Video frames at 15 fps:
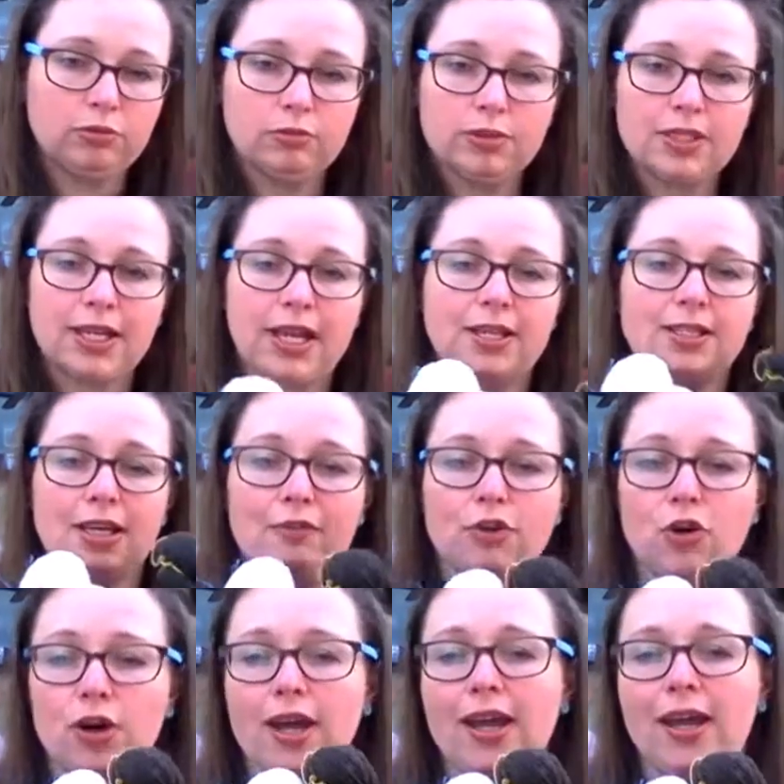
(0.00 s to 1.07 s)
skeins that I've
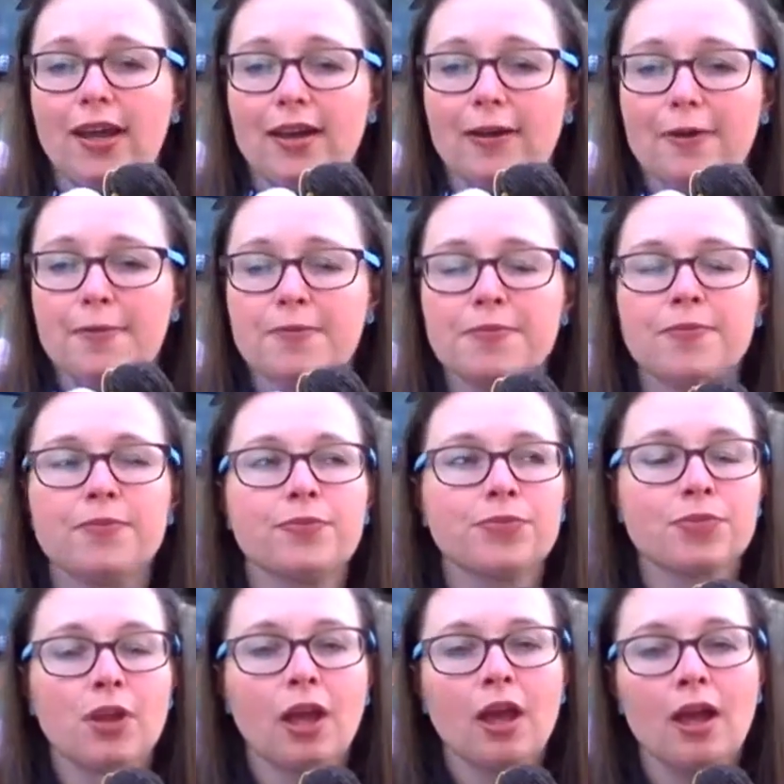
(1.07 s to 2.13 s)
got here,
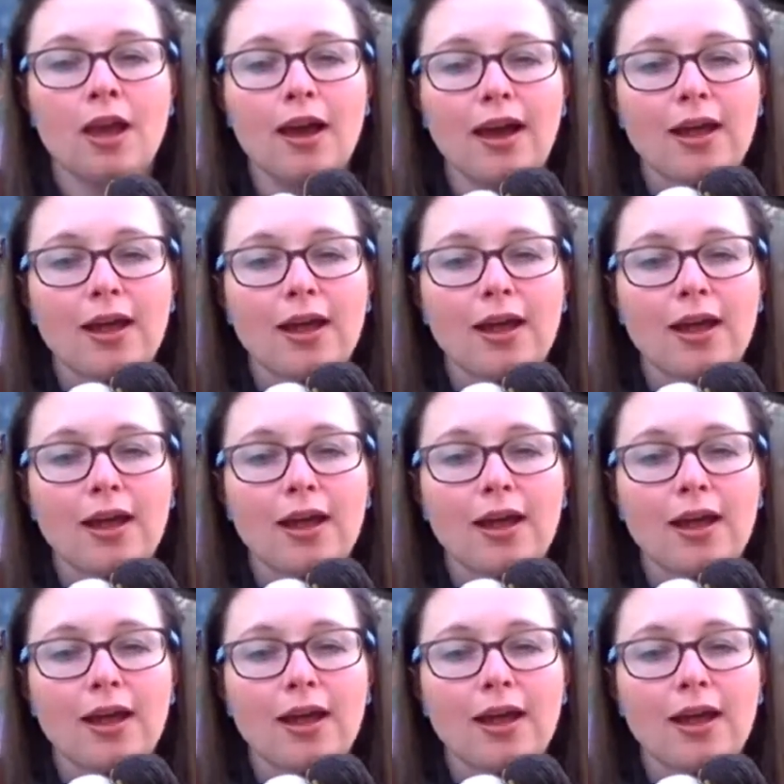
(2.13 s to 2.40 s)
I